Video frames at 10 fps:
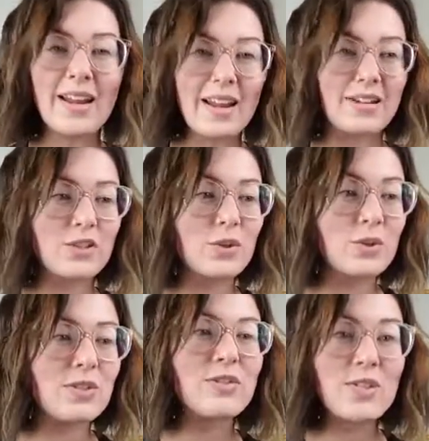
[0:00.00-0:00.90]

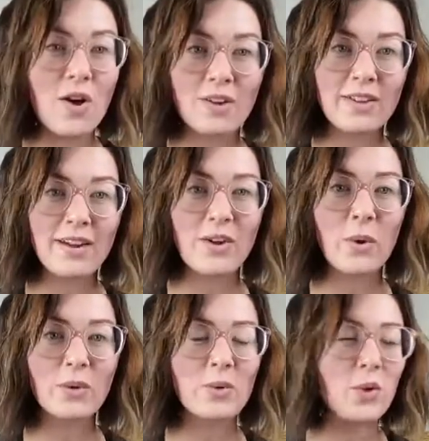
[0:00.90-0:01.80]
Exclusive song there,
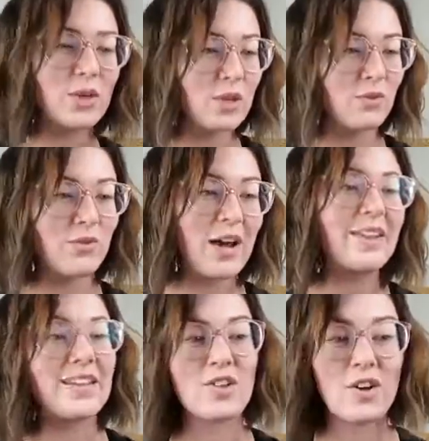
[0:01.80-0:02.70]
Only One. You can find
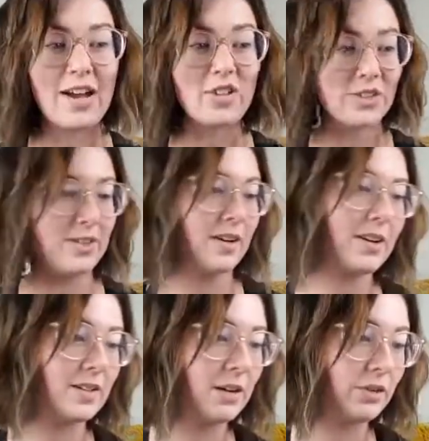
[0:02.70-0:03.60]
that song actually there
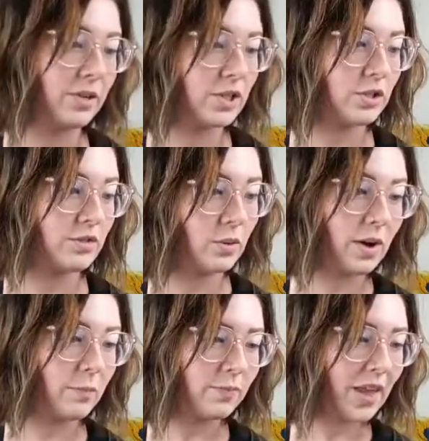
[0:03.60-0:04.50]
and download it too if you want.